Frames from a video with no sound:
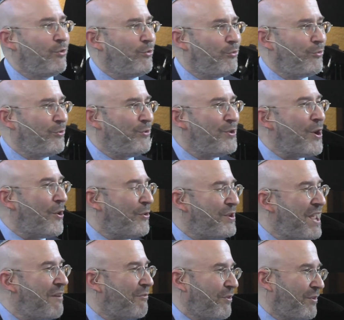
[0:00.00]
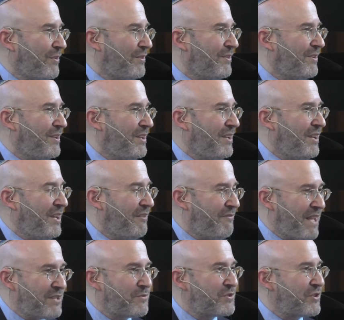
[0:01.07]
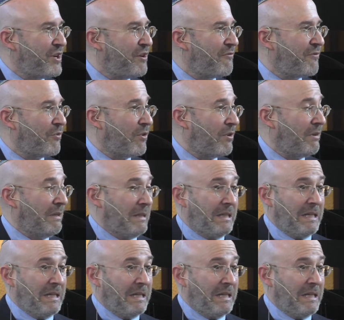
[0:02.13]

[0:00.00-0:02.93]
no, never. And if that's what you're here for,